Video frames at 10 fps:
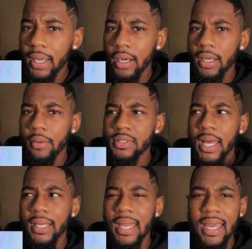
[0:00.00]
pair that
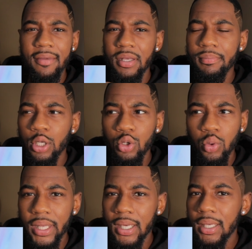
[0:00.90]
was like navy
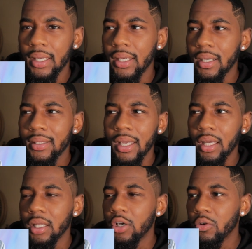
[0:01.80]
blue in it, and I
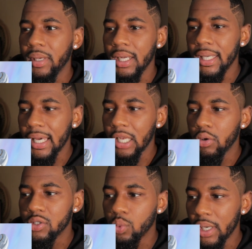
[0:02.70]
think a little bit of
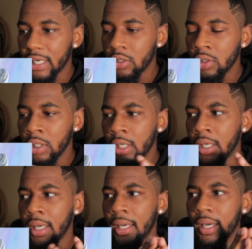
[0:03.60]
yellow as well.
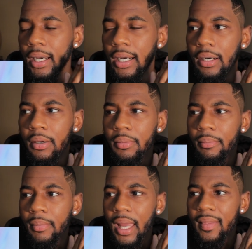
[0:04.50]

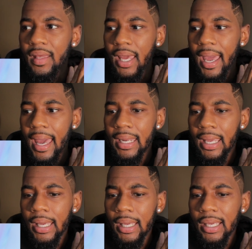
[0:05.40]
And then they had
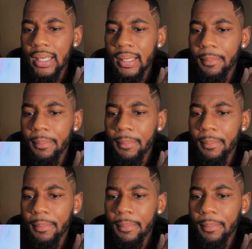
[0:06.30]
a